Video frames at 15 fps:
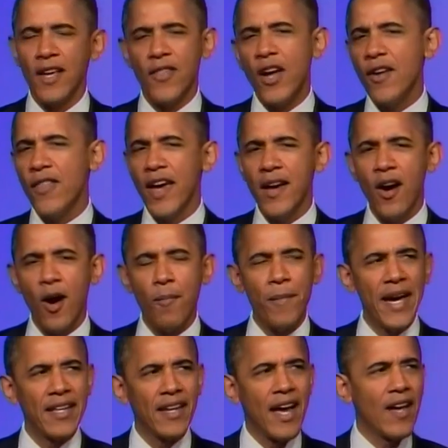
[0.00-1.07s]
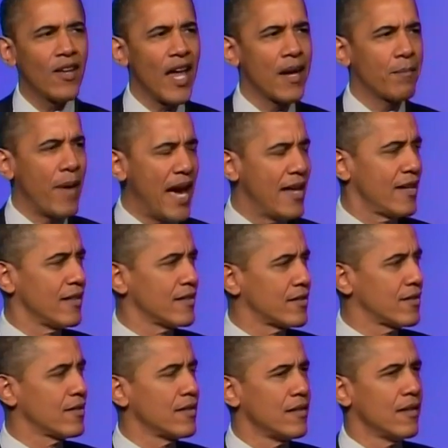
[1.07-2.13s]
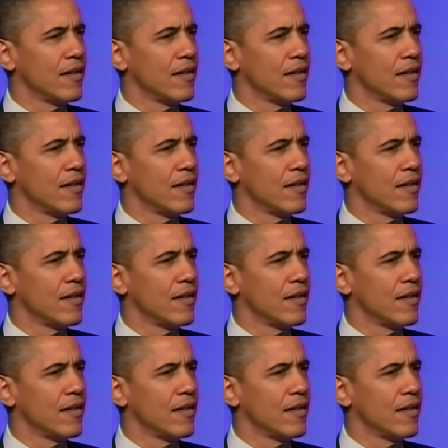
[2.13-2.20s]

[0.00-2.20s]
They all made it out like bandits.